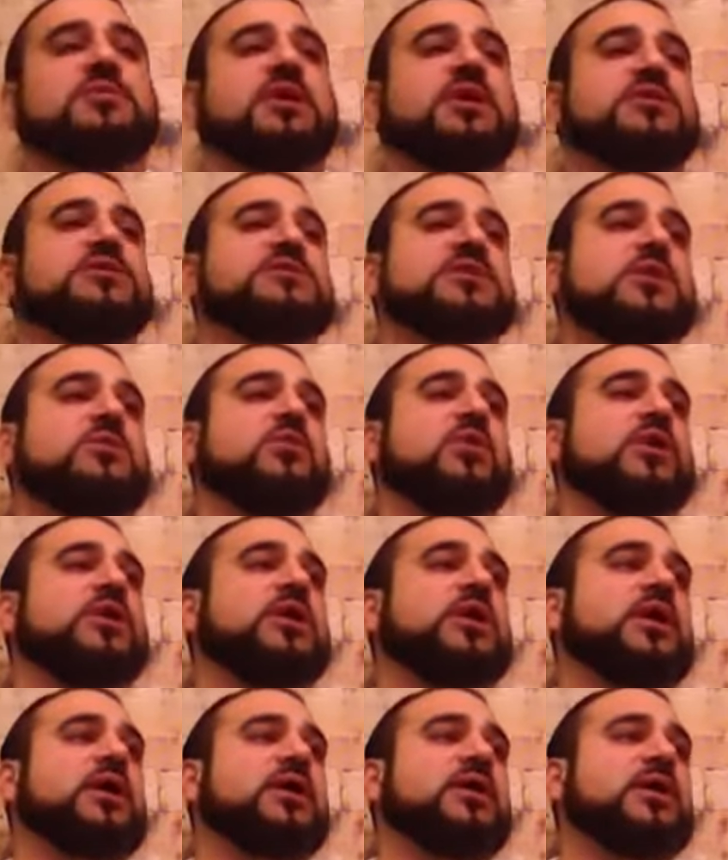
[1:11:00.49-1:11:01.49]
means someone,
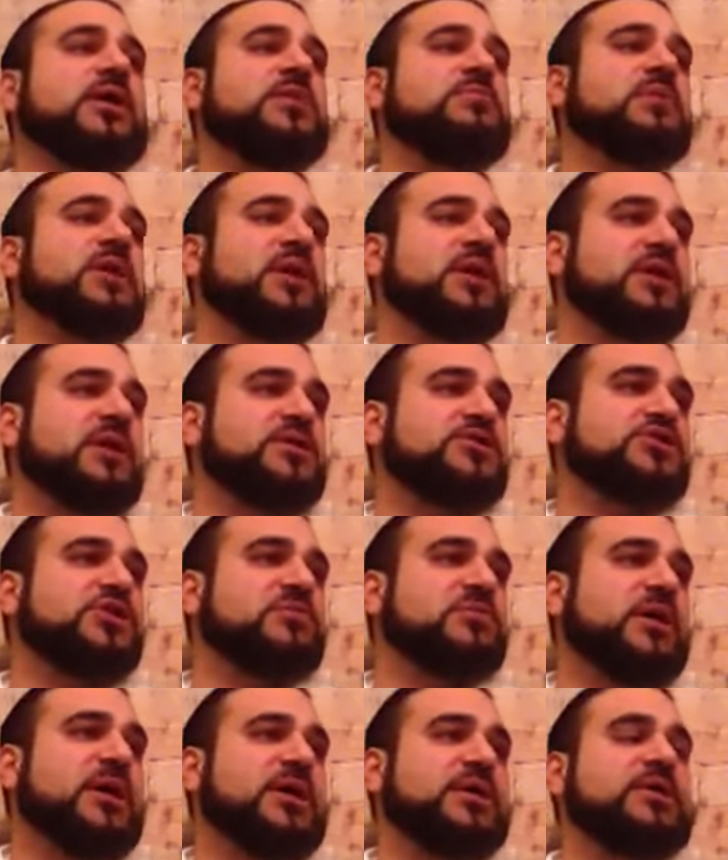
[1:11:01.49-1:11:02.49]
a mechalel
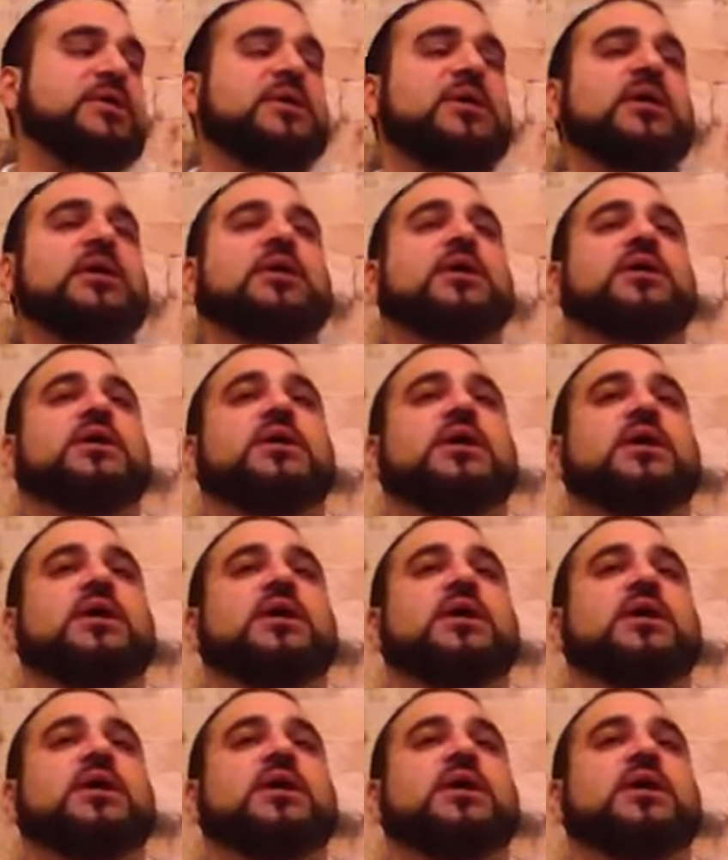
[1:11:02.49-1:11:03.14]
Shabbat,